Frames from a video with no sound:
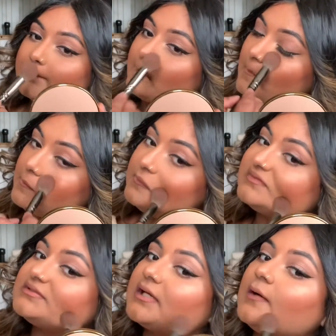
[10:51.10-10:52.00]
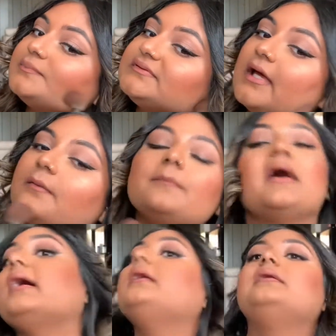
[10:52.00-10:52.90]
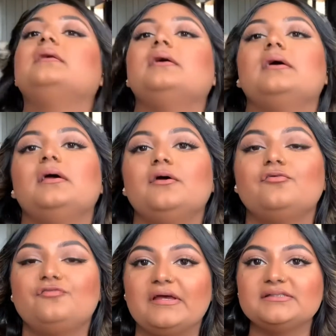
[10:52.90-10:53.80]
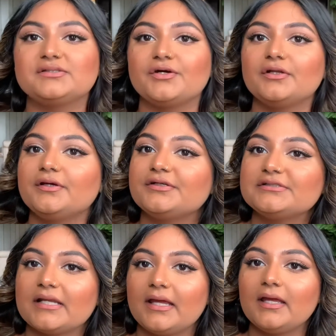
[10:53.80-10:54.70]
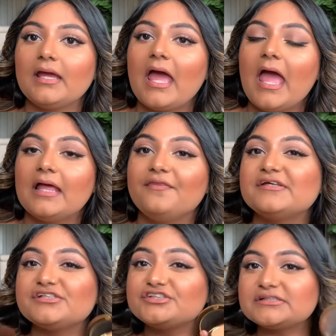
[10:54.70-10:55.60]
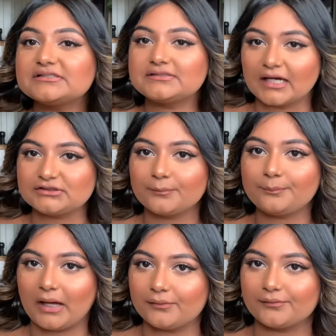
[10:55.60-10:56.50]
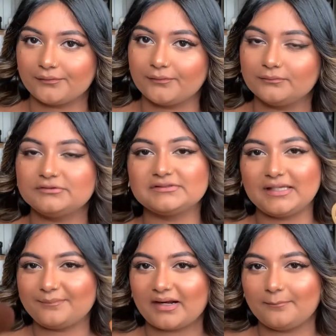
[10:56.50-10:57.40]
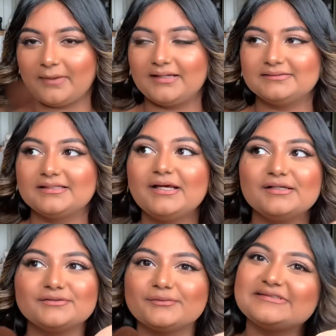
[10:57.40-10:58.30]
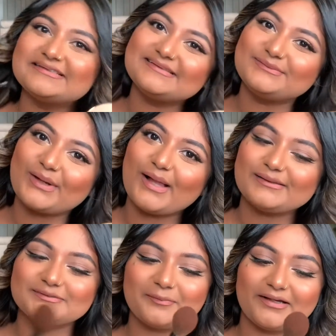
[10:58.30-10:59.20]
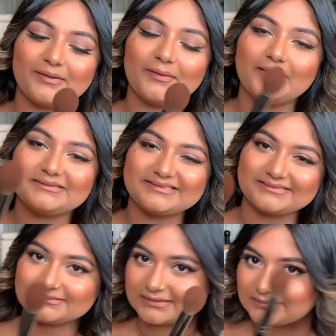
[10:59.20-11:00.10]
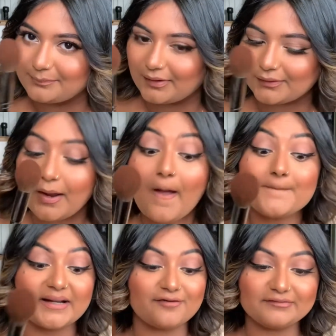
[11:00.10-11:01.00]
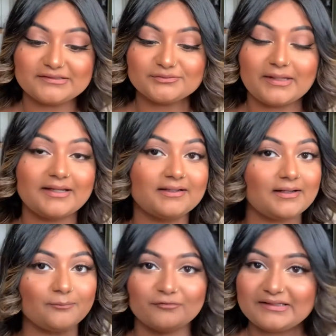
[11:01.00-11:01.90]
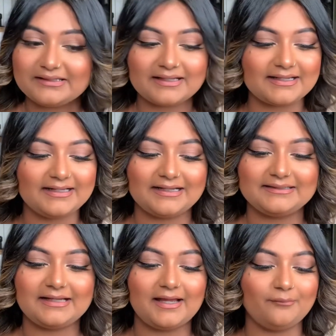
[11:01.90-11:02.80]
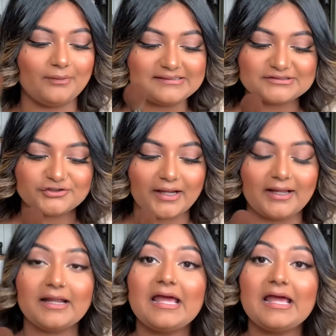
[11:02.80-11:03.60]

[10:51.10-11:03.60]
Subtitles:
use it to help set my face earlier today. This is just a touch-up powder, though. Just keep that in mind. So $62, but it's just a touch-up powder. But I really do like it, and I'm really glad I got it. I wanted to try it.